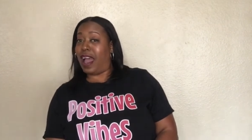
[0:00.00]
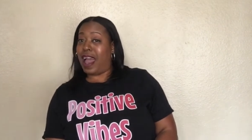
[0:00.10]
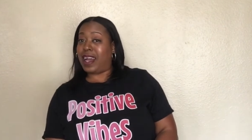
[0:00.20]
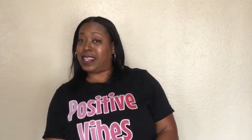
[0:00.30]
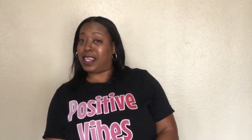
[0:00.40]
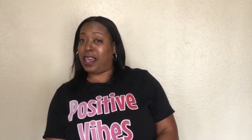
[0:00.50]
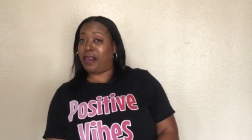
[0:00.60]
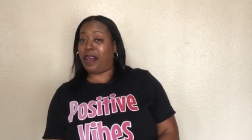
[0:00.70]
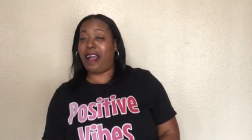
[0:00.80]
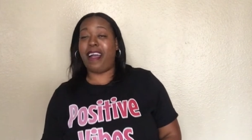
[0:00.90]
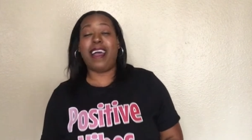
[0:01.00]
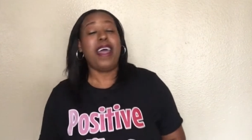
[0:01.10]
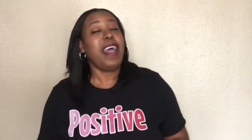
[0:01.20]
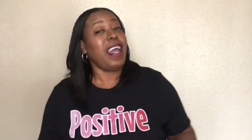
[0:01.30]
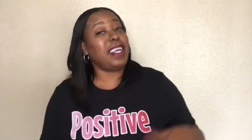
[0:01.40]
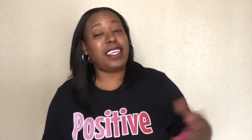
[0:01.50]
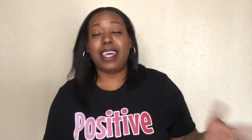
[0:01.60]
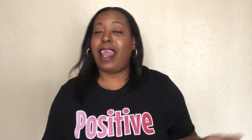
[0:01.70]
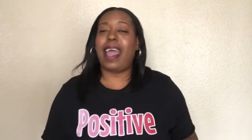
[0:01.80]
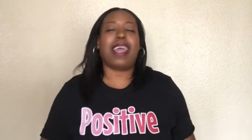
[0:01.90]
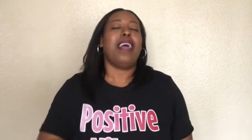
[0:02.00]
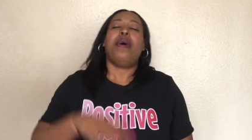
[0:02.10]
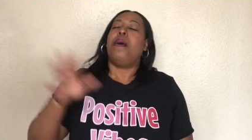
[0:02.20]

I see you, girl. And she like,